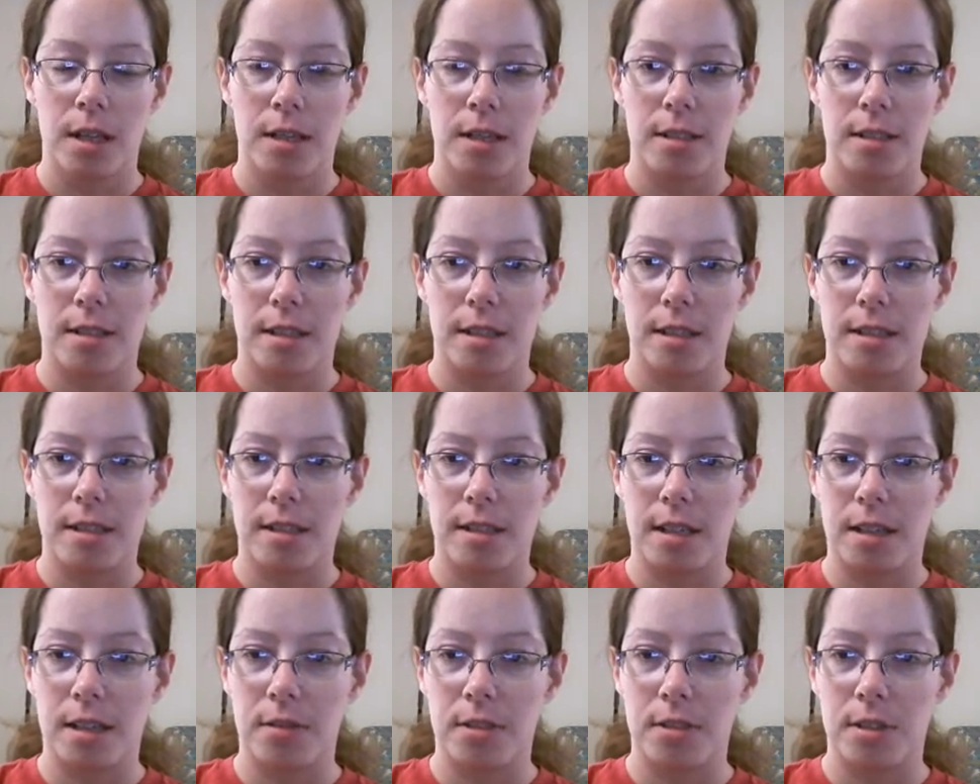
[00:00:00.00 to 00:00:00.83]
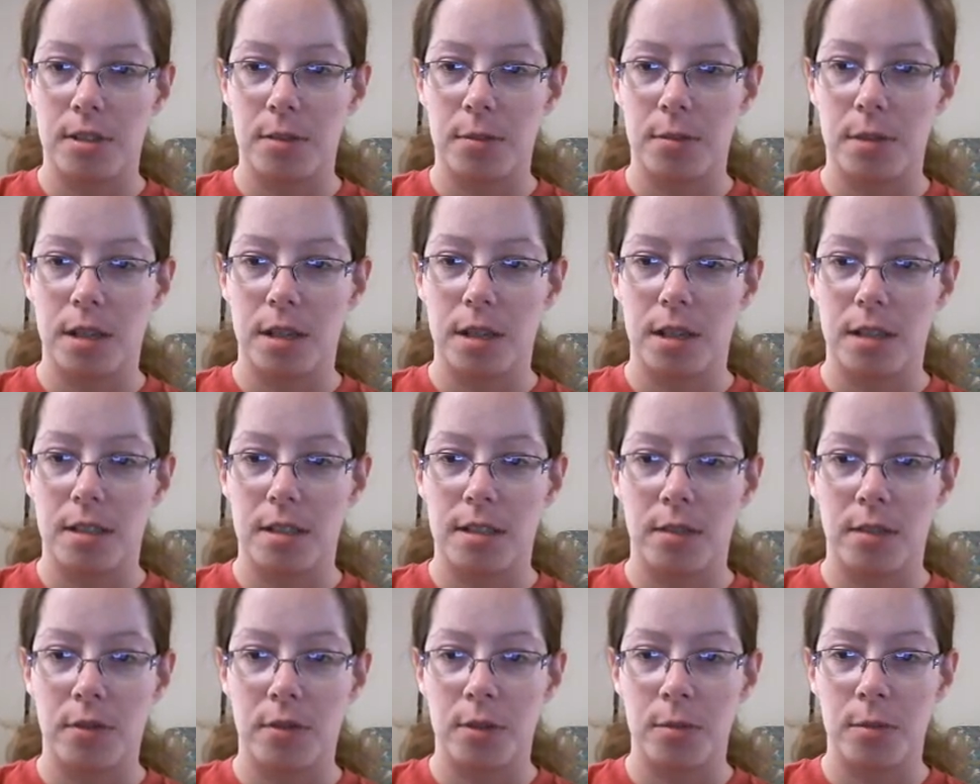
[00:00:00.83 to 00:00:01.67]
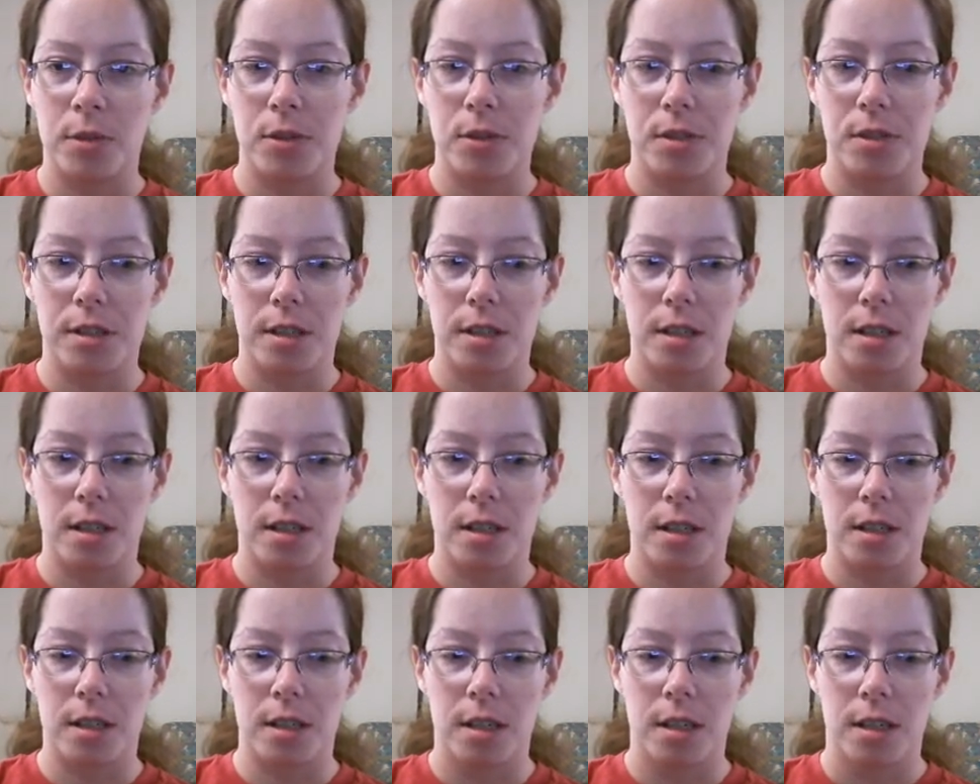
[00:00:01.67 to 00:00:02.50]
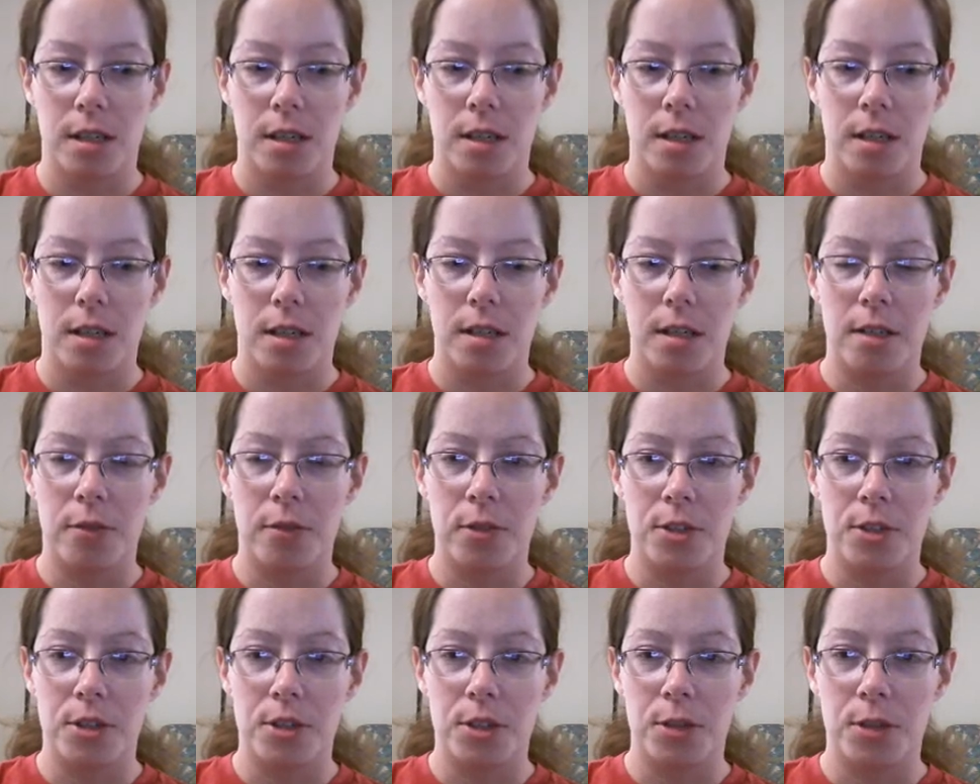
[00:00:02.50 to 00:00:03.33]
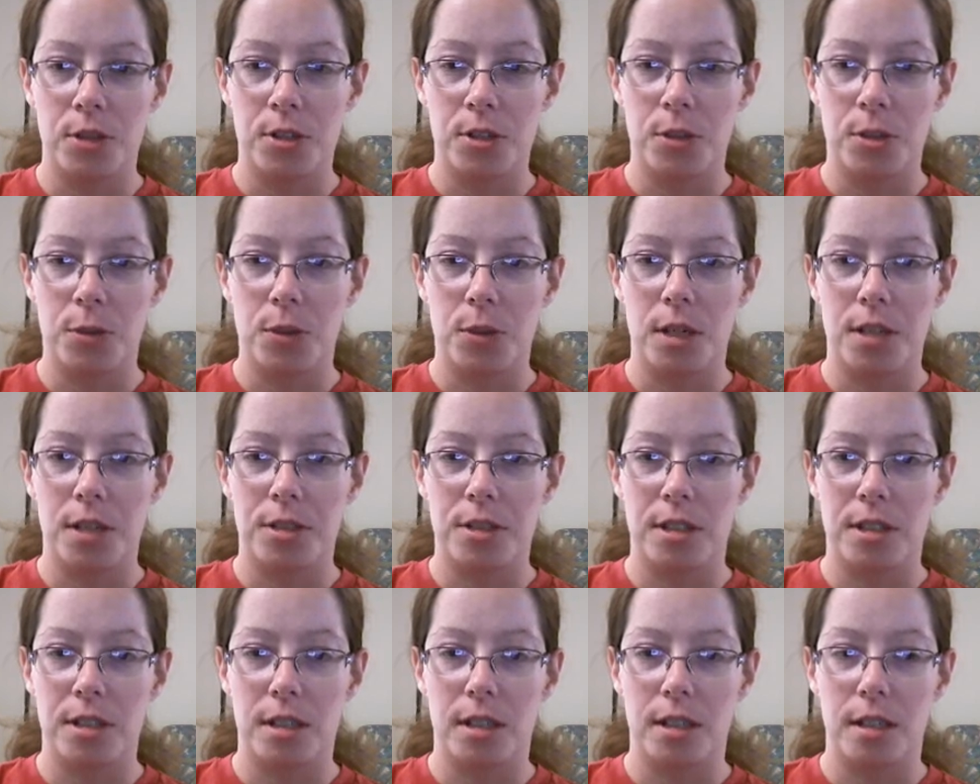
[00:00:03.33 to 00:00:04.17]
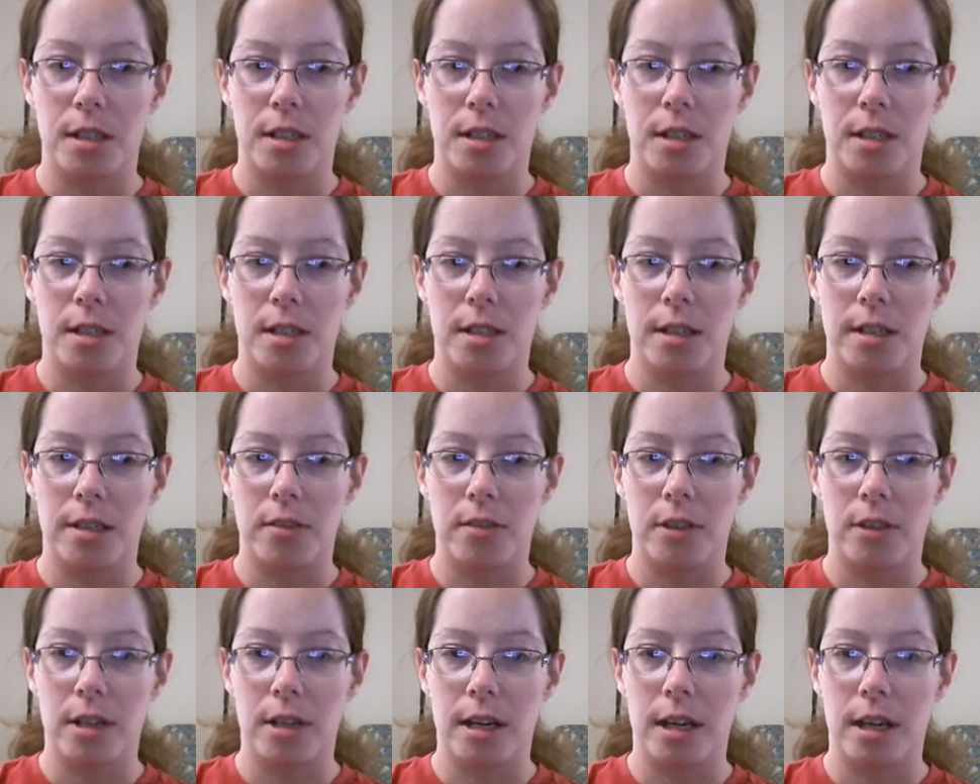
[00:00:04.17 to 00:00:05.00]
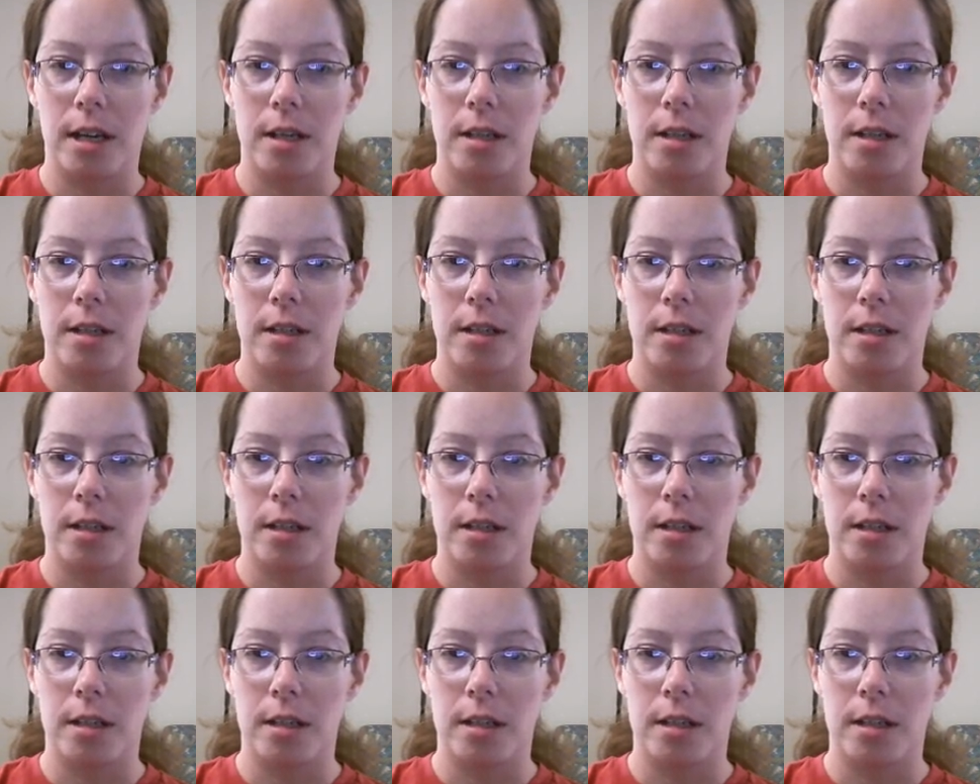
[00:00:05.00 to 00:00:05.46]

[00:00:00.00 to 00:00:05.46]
It's nice to have some different music and different shows to watch that I never had